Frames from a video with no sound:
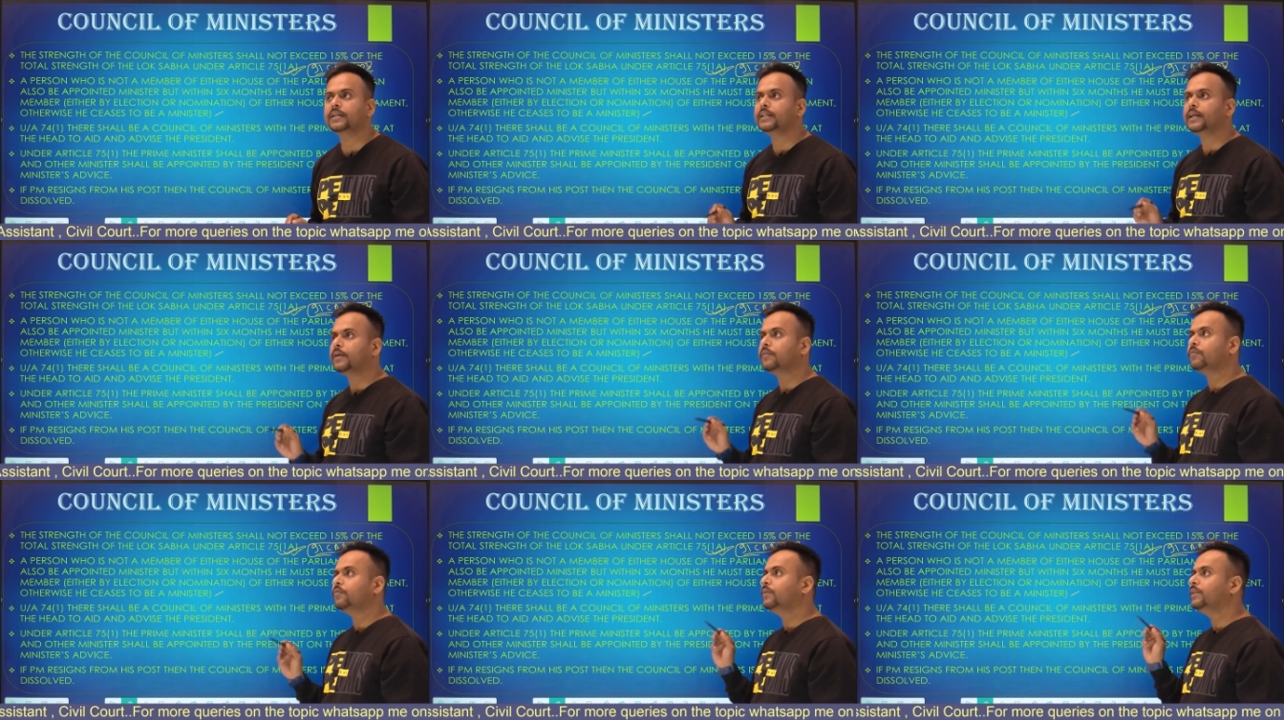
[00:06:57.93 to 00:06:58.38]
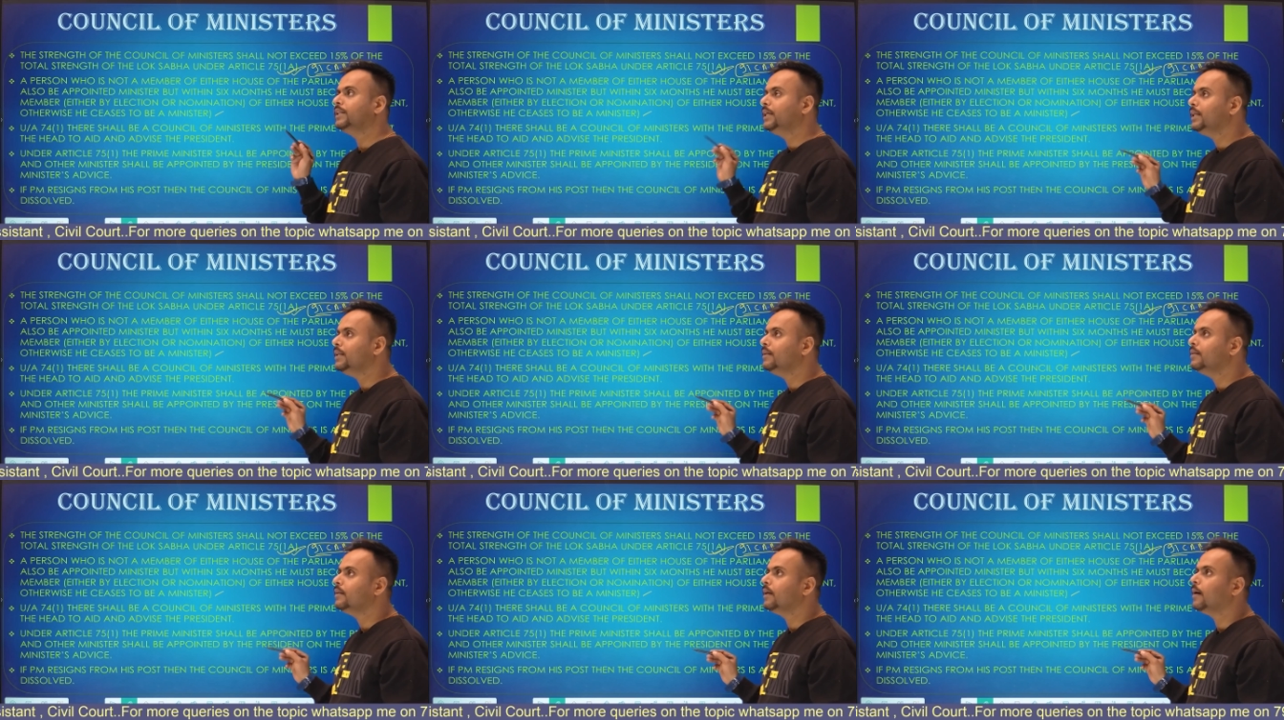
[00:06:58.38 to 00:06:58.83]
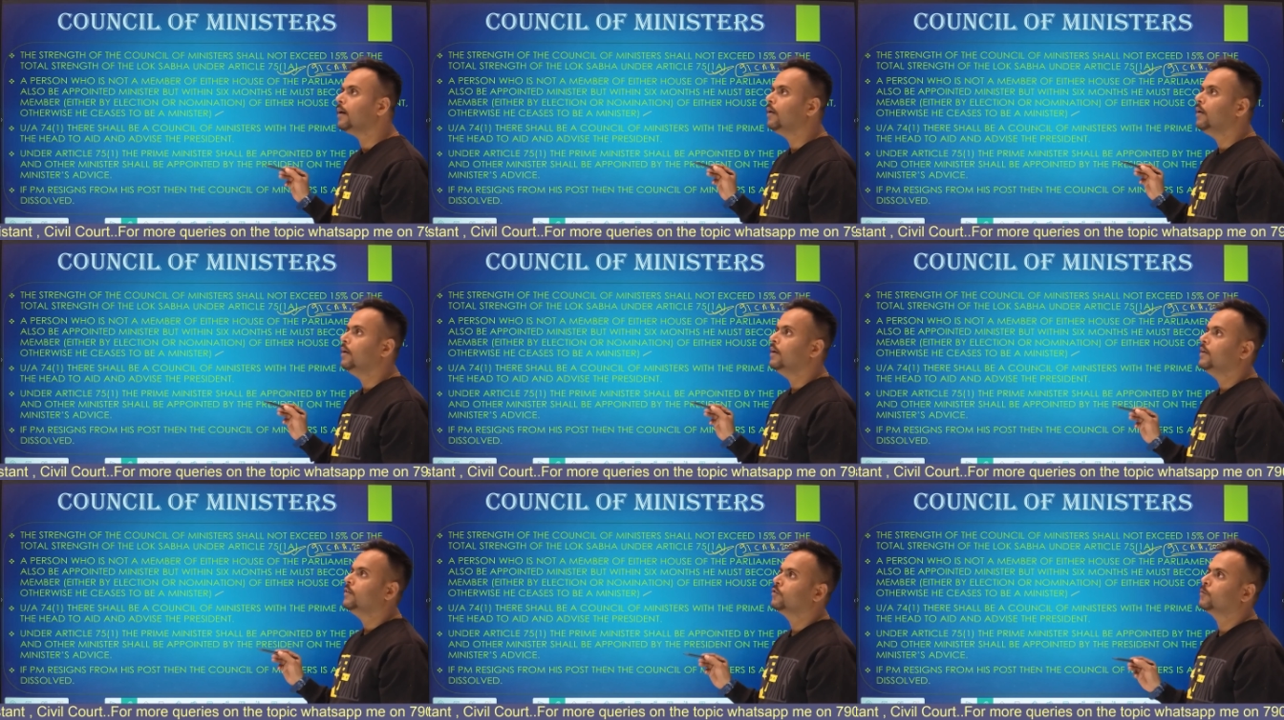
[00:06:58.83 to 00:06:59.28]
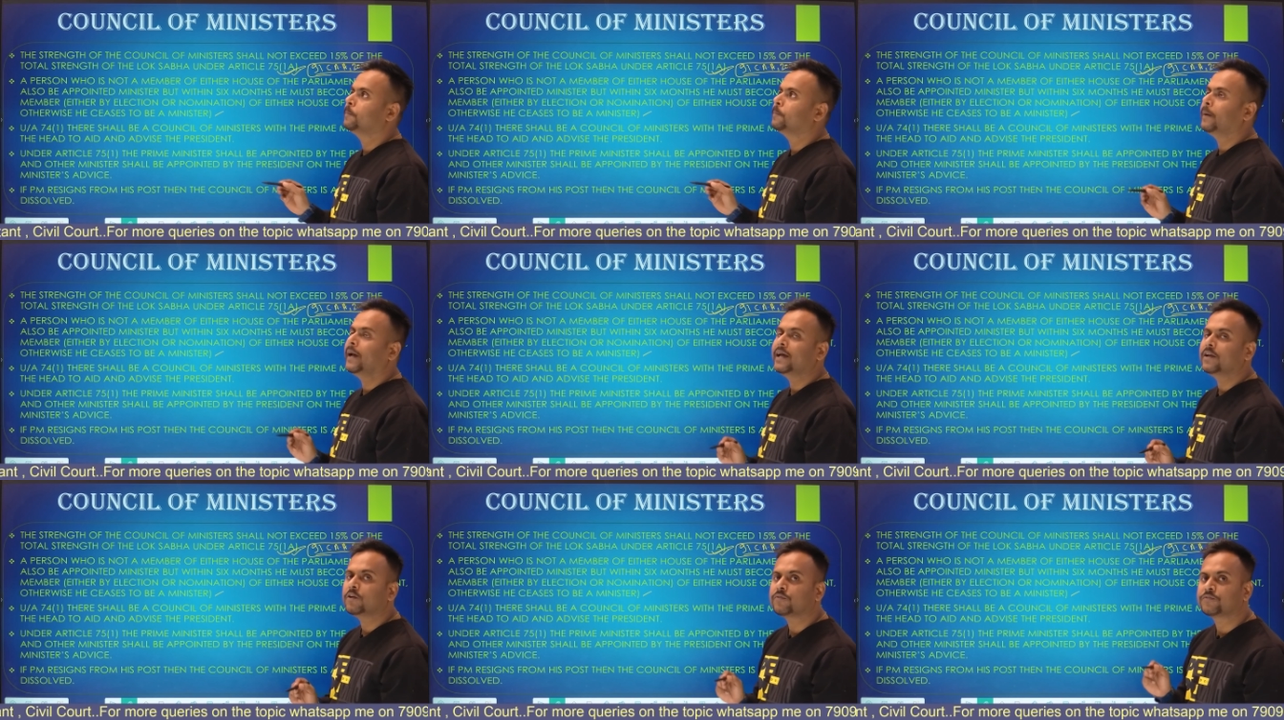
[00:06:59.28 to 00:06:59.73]
that within the
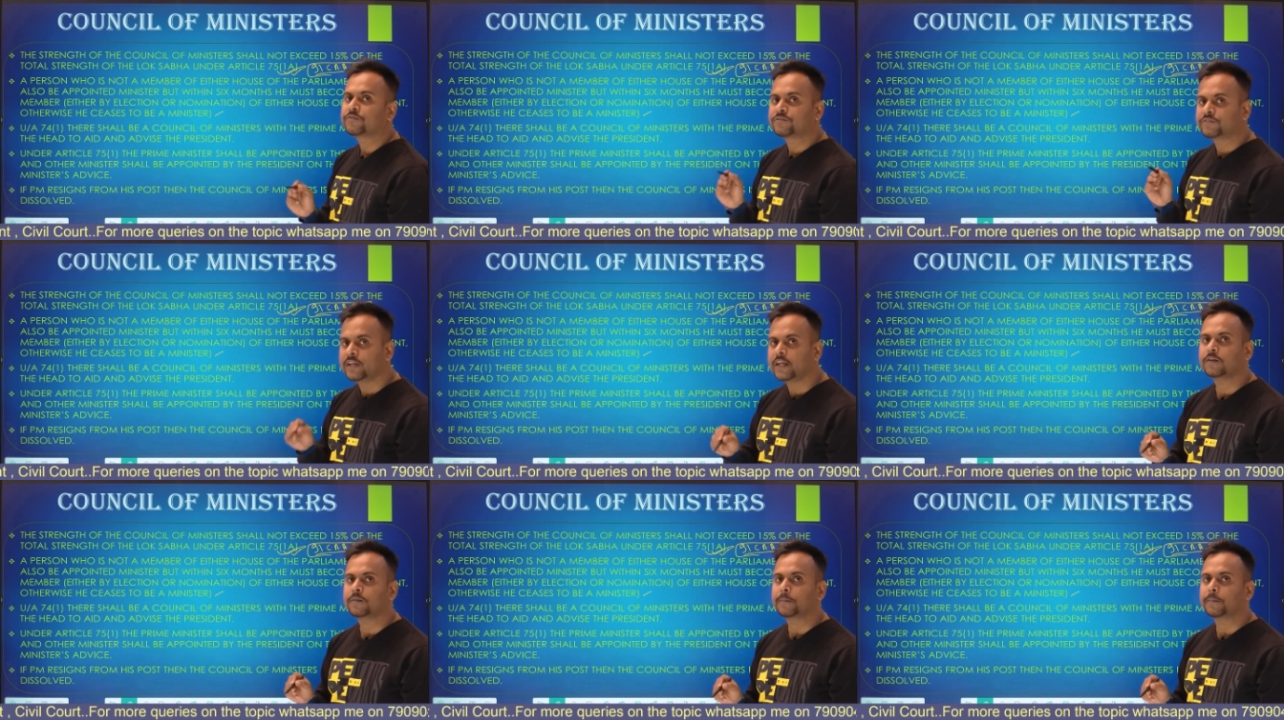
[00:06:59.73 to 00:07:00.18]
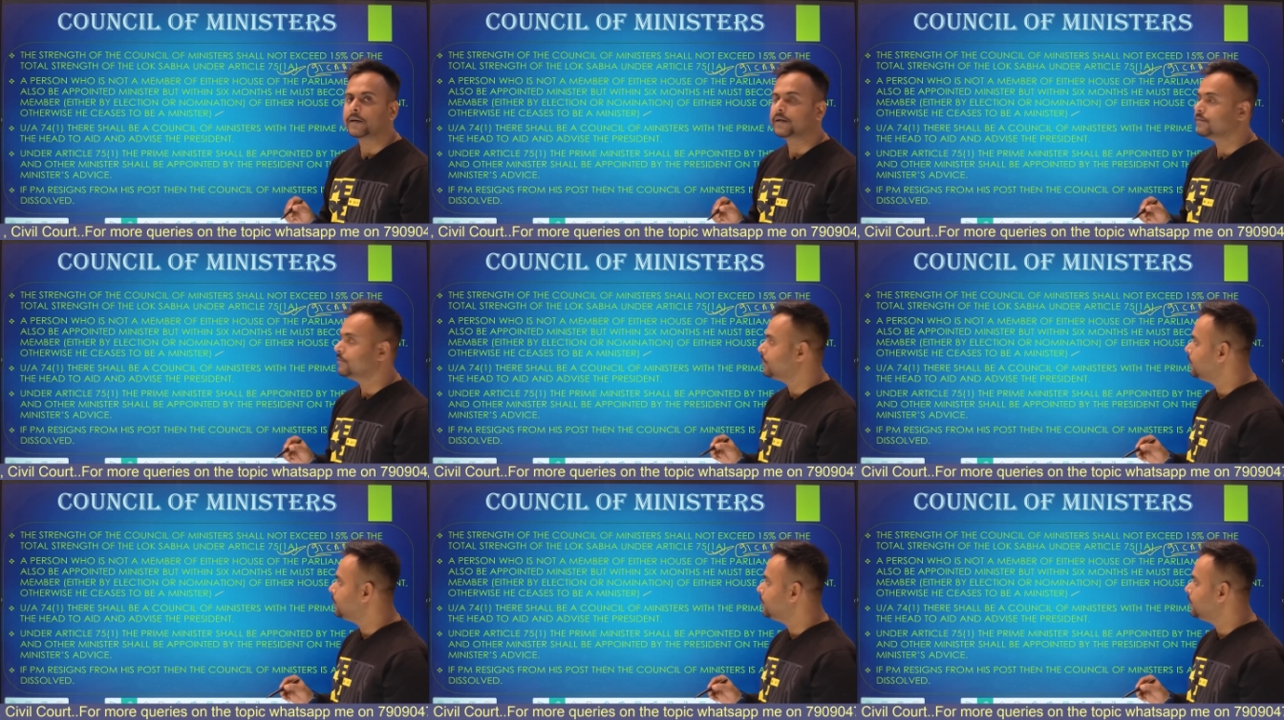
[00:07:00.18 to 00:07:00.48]
span of 6 months,